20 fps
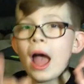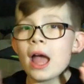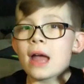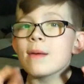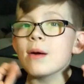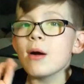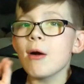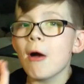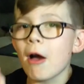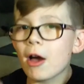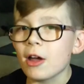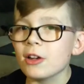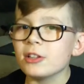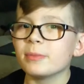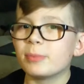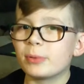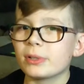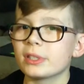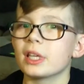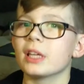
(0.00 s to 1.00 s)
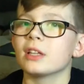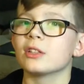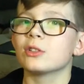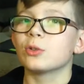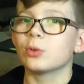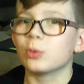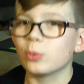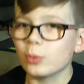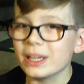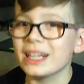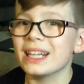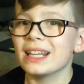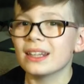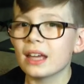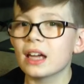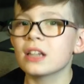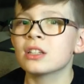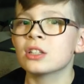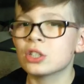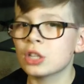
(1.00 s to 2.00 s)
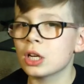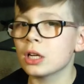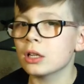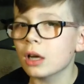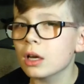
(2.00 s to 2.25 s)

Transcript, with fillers: I am one hundred percent tweeting that to Shane